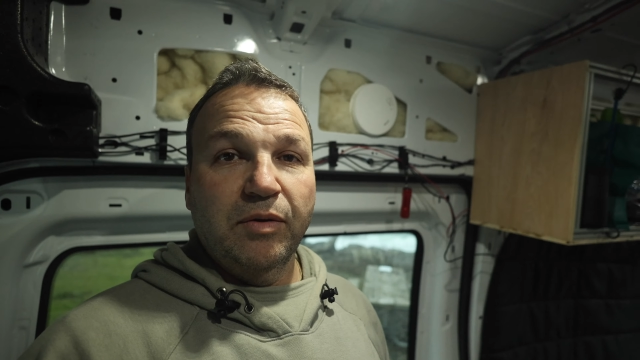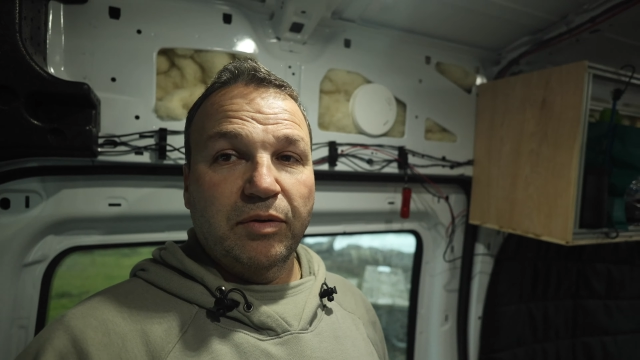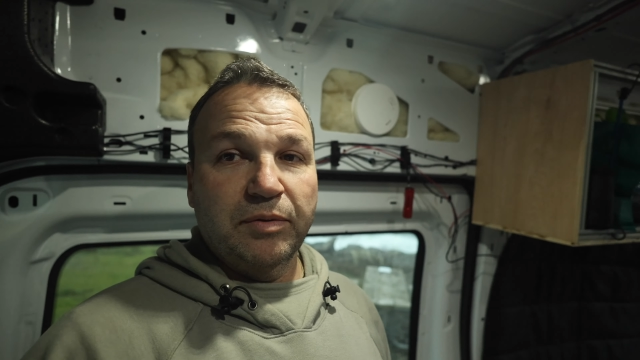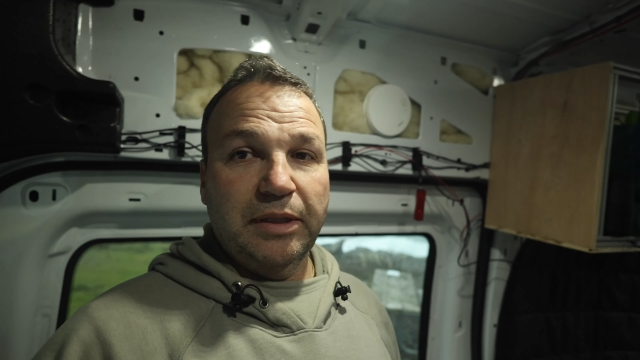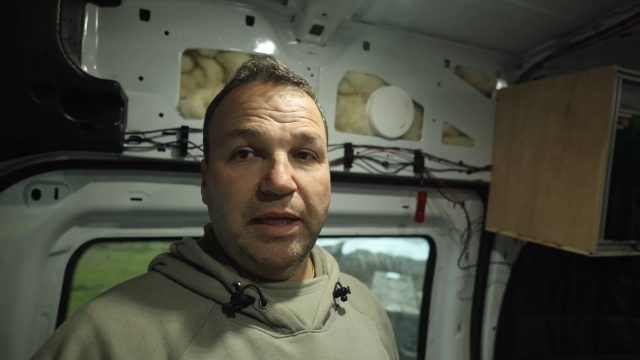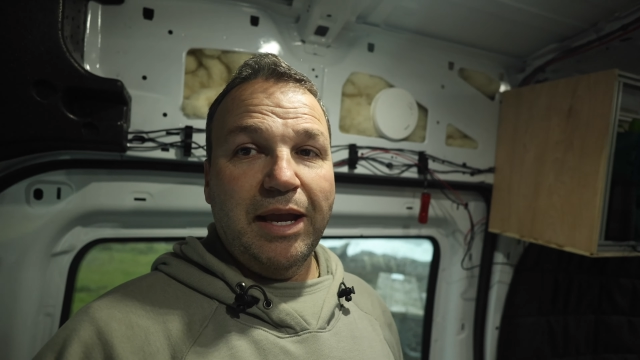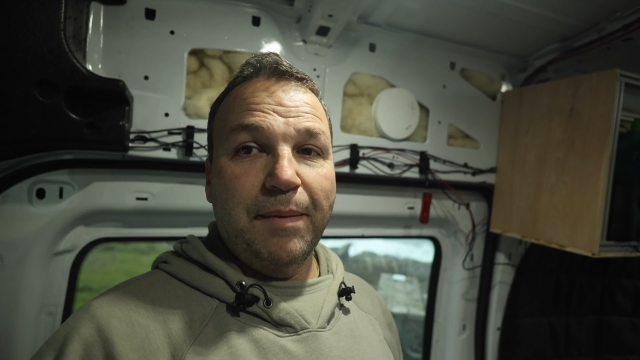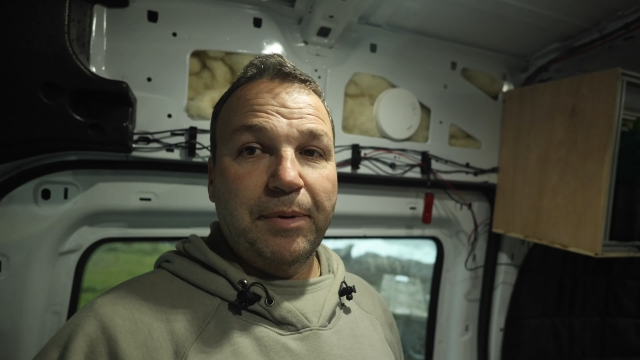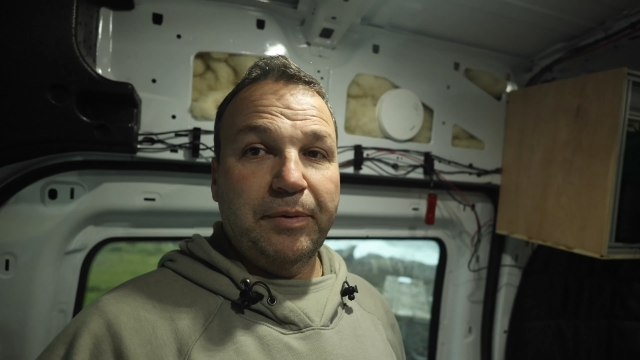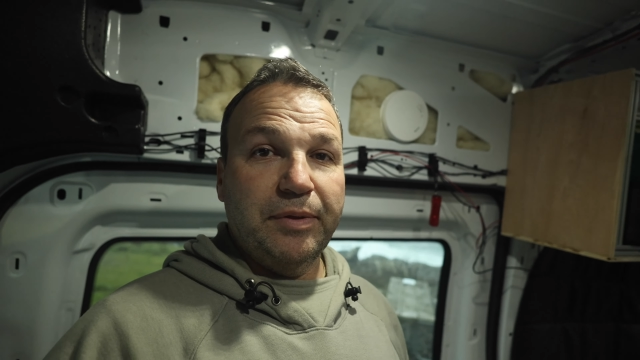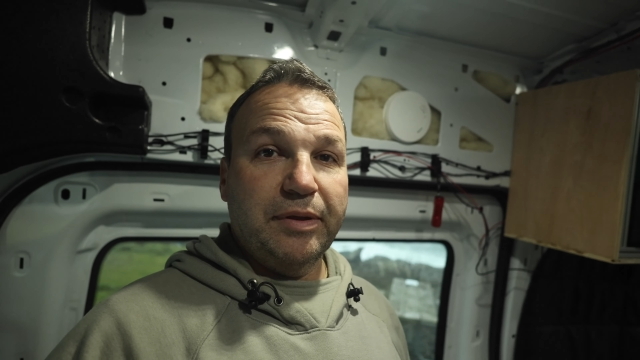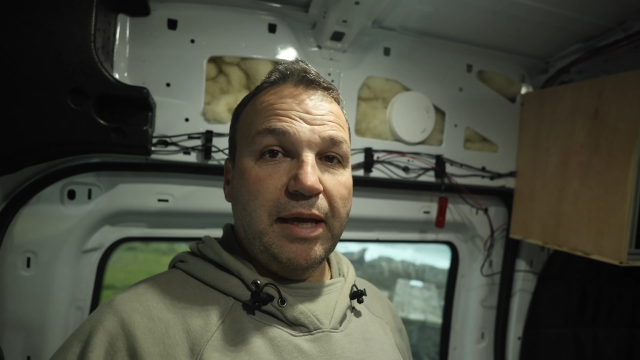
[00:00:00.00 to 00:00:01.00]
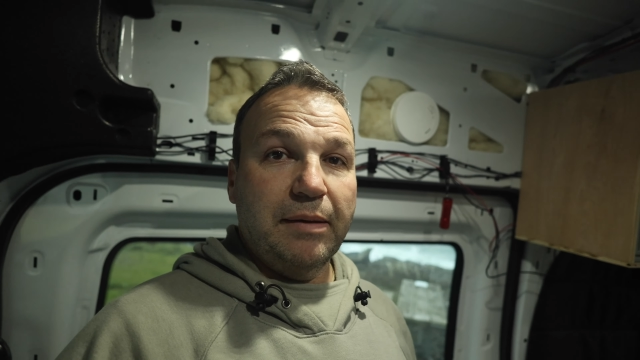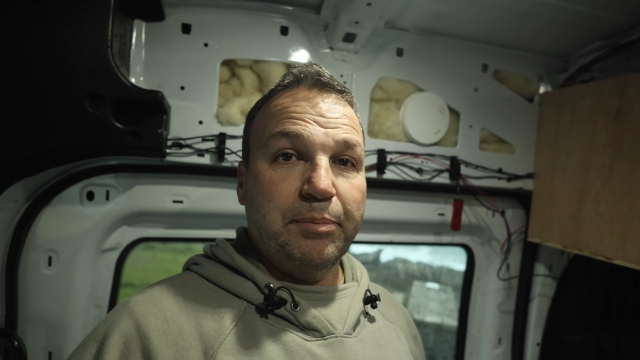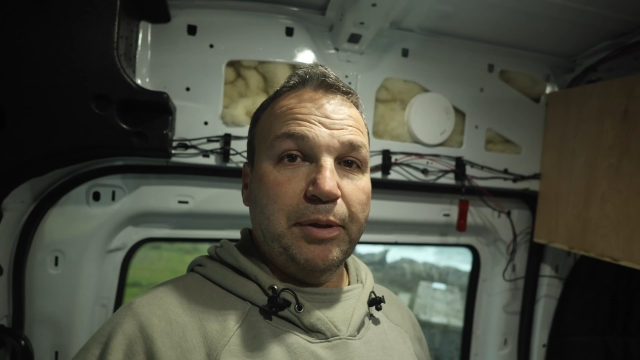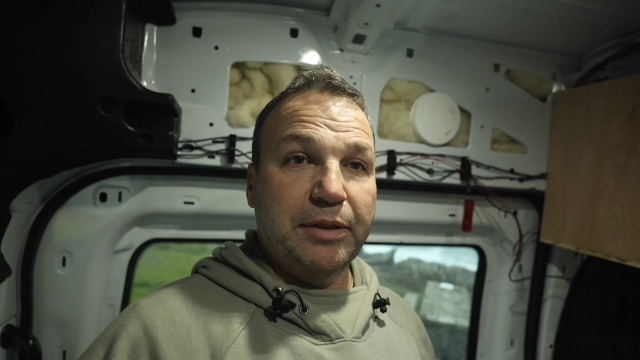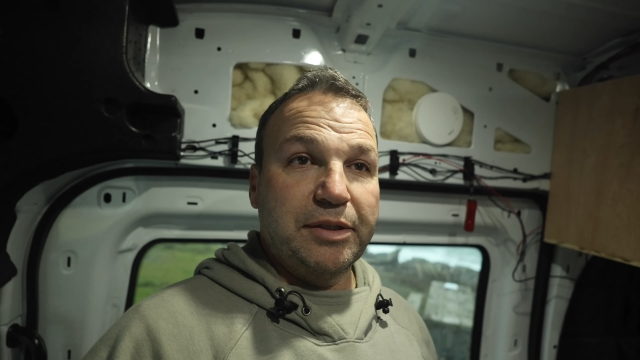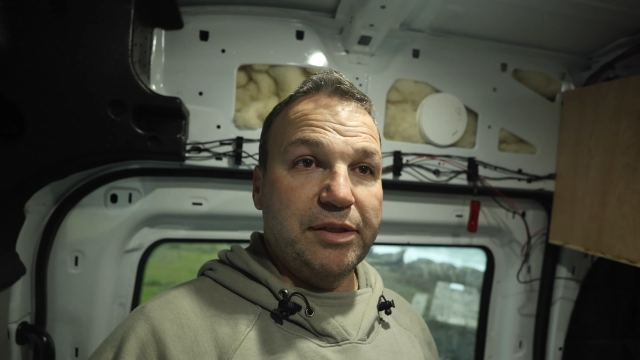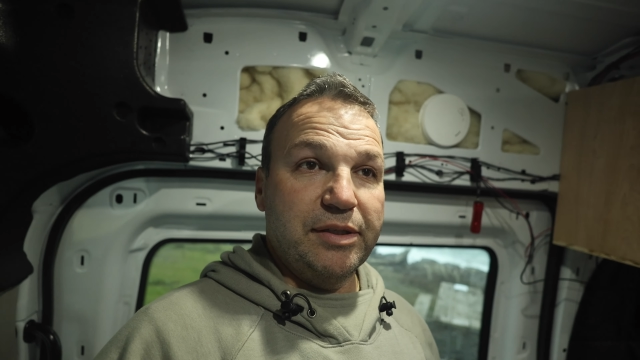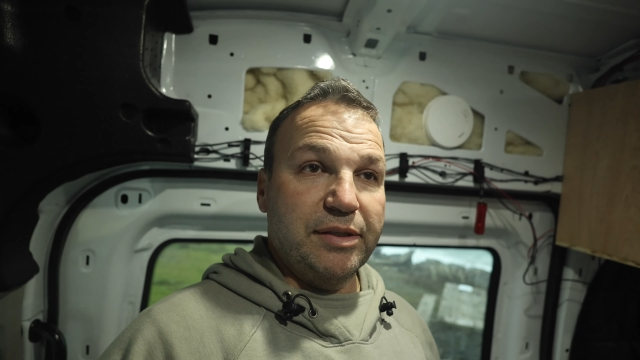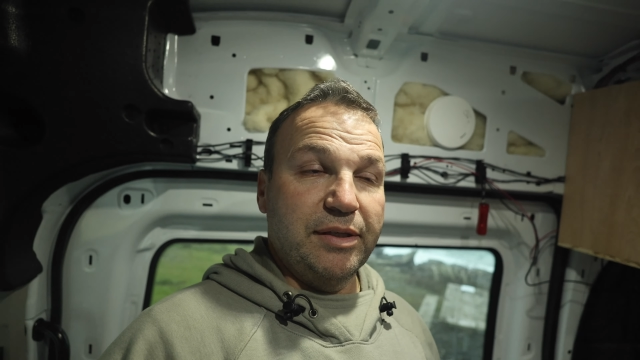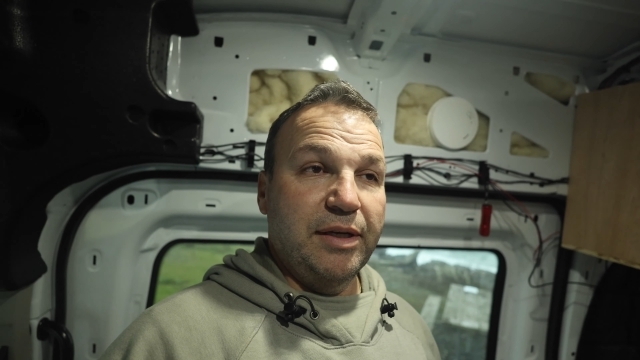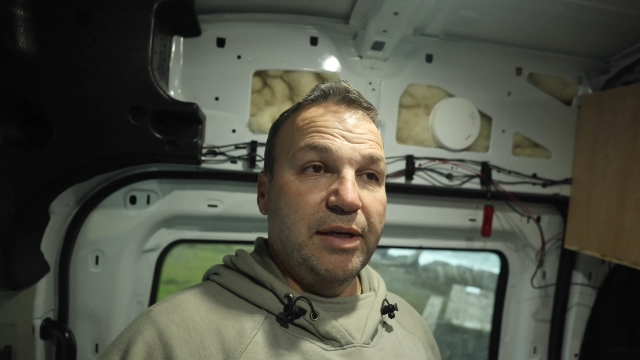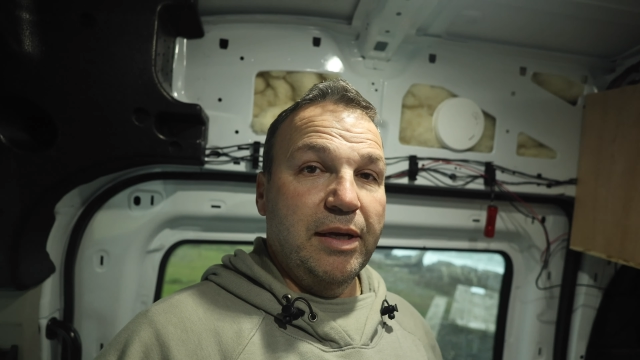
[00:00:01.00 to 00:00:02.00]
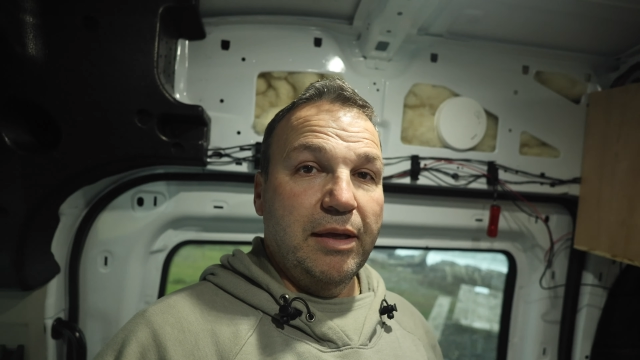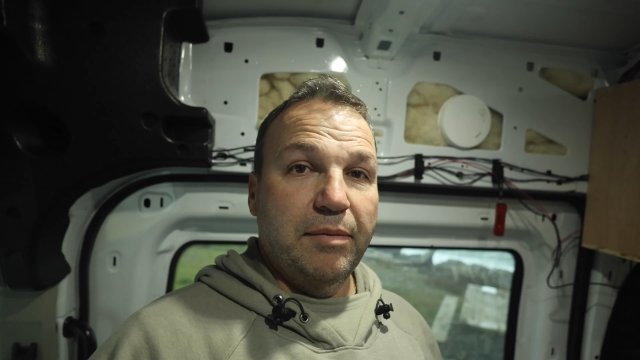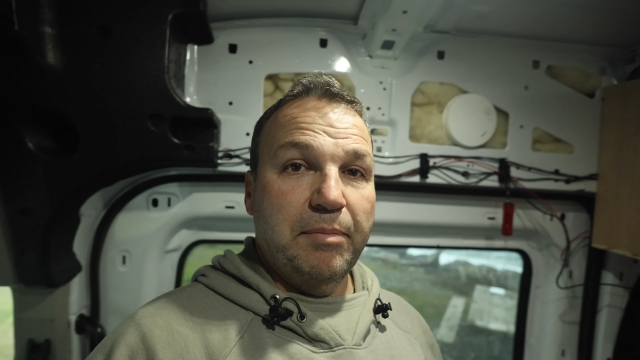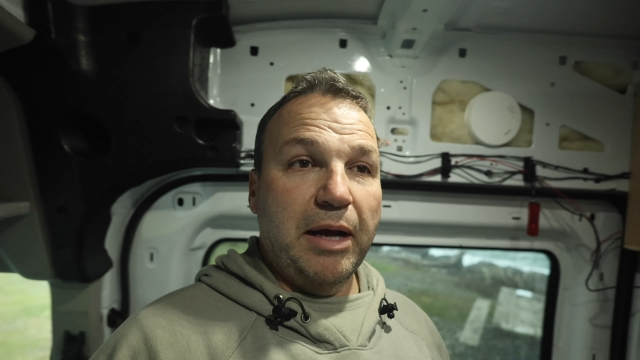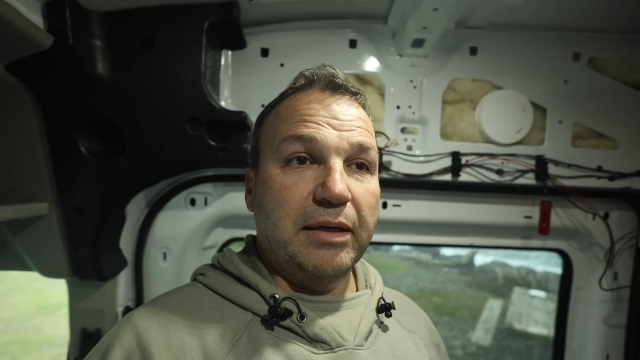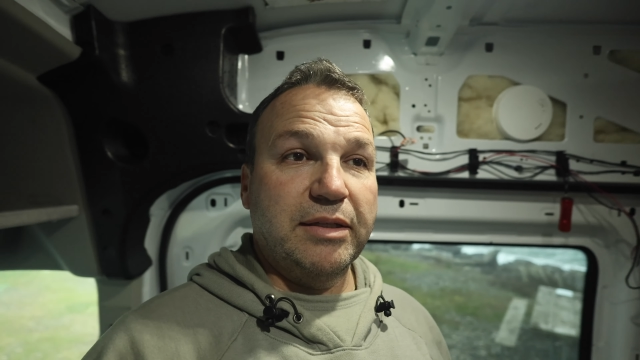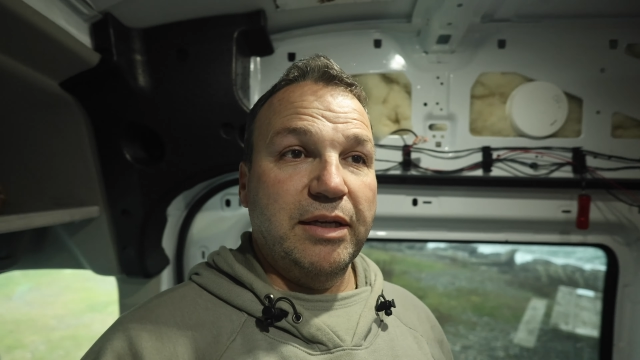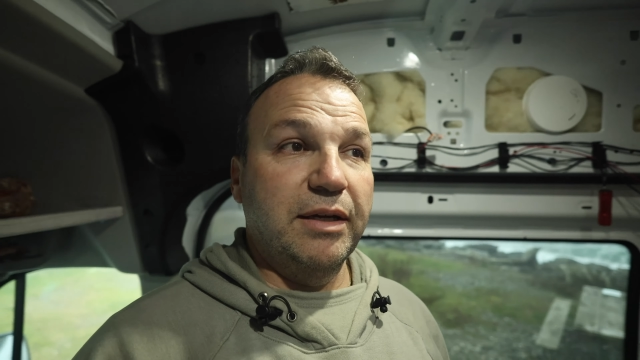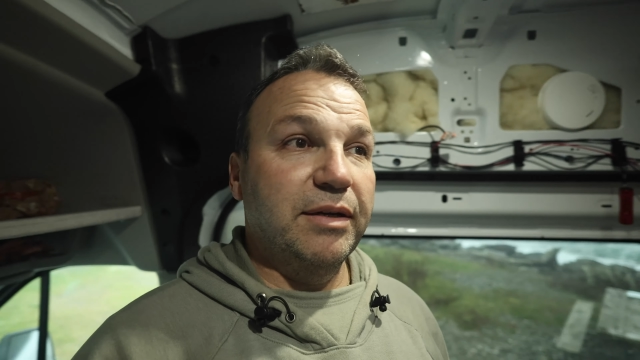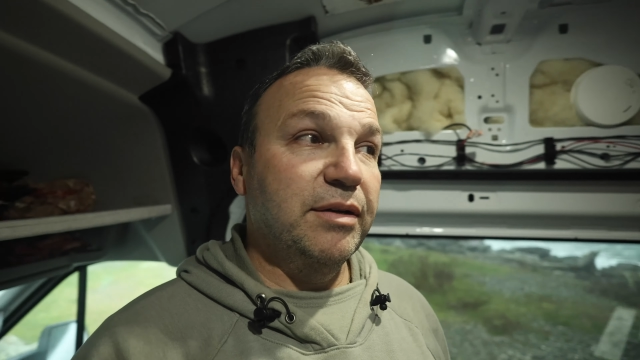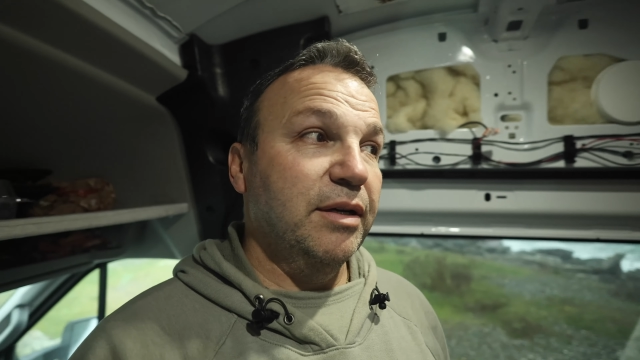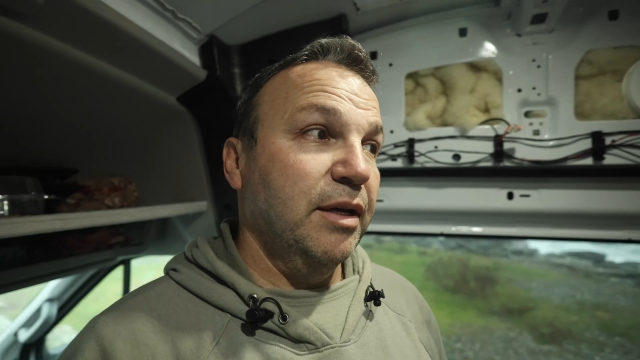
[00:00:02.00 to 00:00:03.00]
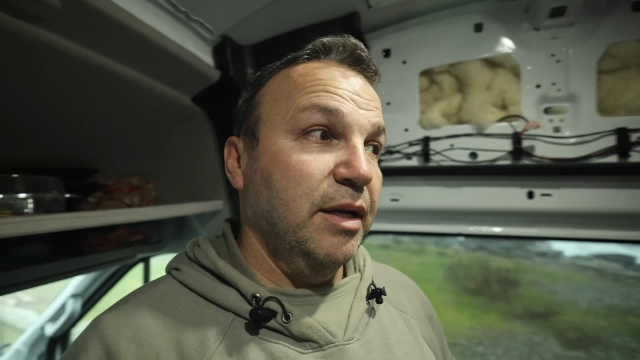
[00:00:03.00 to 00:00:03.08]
we're really happy with that purchase. Boxio.